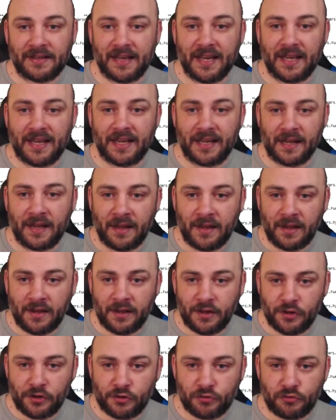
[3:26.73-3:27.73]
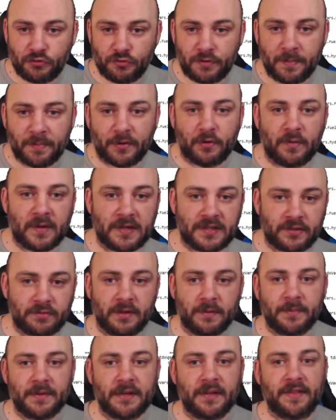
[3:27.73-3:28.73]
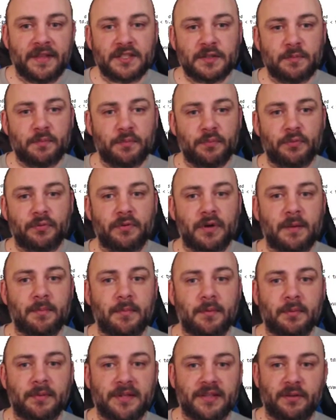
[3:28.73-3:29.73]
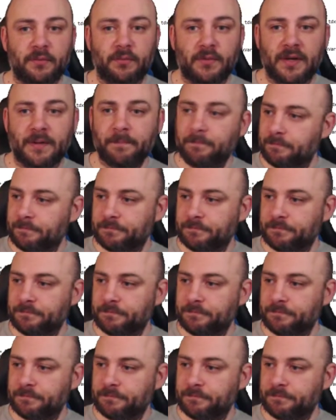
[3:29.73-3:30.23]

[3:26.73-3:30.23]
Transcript: Hey, trip quest script, that's probably the one.